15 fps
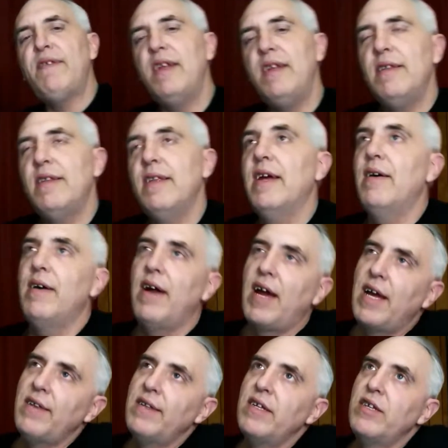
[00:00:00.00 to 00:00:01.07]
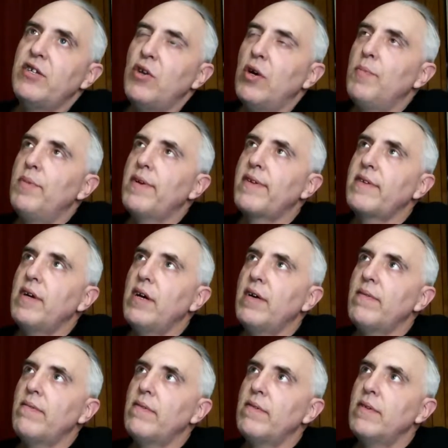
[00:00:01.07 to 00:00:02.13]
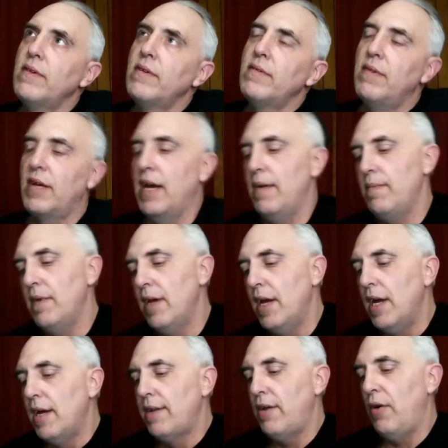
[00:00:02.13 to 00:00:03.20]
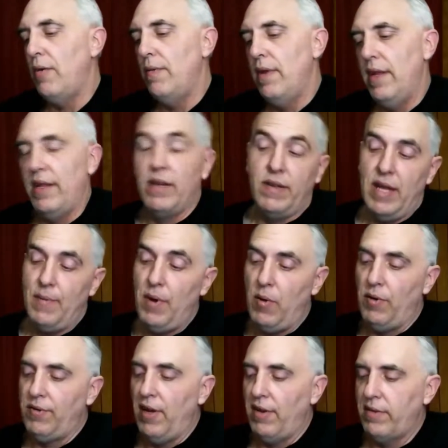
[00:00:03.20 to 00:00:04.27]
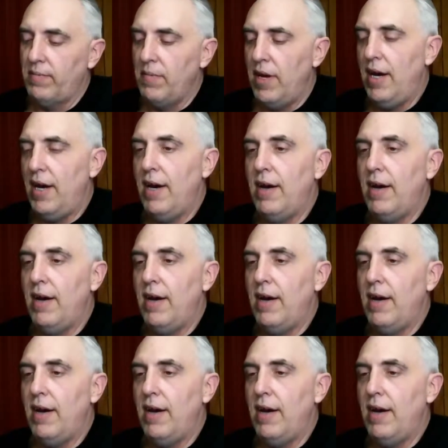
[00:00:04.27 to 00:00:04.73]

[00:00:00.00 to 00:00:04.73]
show up pissed off. Okay. So that part was awesome.